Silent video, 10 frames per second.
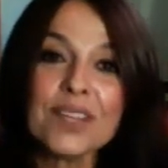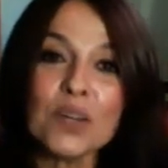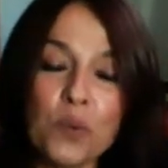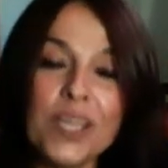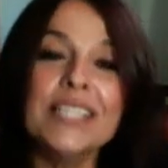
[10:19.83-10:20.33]

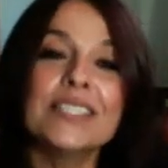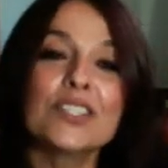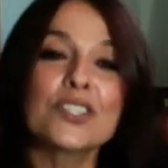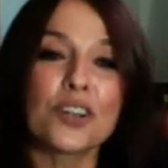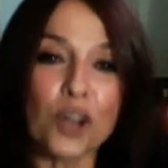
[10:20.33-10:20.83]
we need to
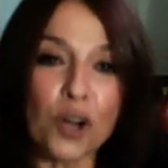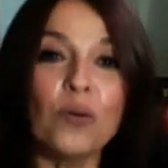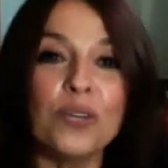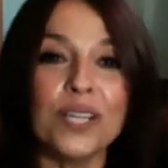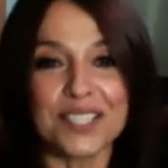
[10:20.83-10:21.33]
start
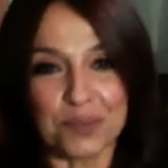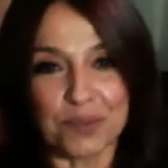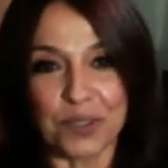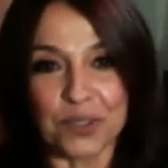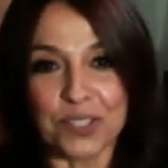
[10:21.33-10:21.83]
owning some
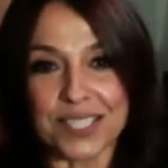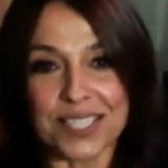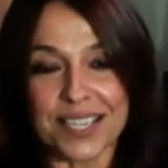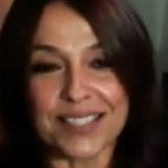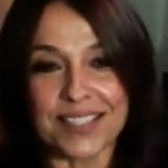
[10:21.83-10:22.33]
of those
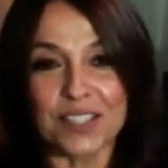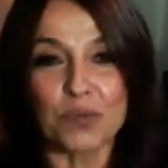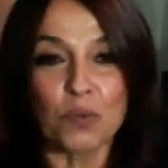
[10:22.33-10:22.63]
successes.